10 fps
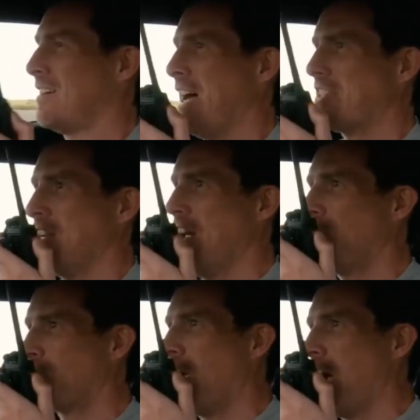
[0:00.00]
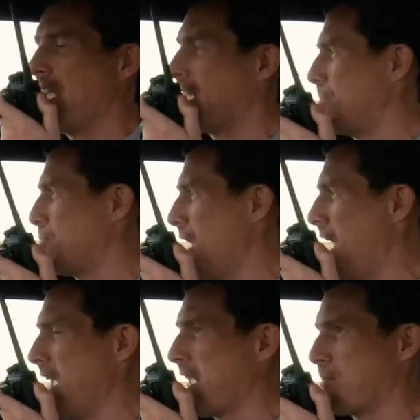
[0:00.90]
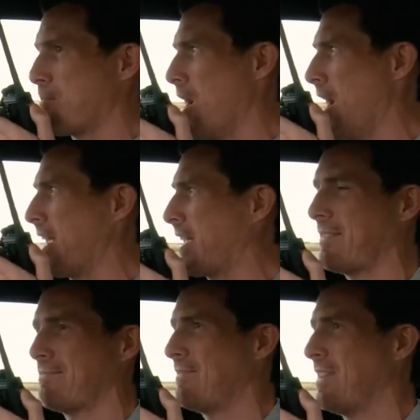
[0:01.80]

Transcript: That's enough. Brake, brake, brake.